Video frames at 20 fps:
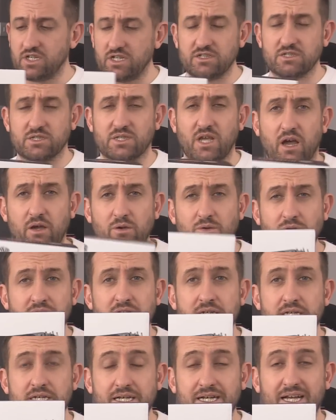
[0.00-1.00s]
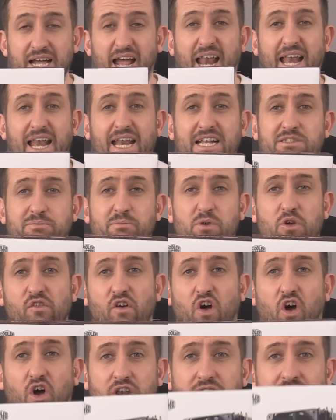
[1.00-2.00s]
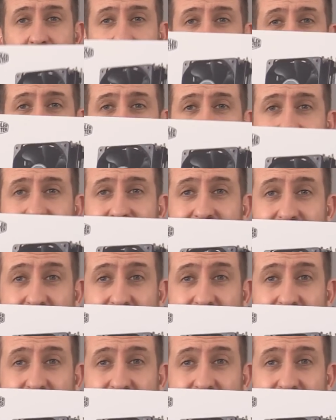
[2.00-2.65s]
So let's move on and